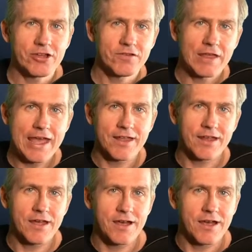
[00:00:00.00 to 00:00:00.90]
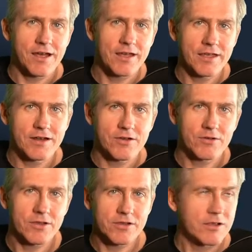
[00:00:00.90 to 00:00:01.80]
that,
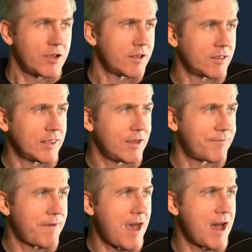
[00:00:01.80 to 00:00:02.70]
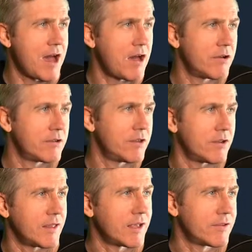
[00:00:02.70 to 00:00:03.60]
cut the GIF out,
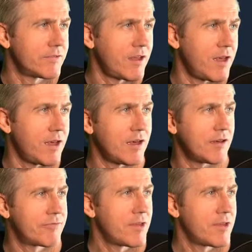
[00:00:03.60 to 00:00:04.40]
that kind of stuff.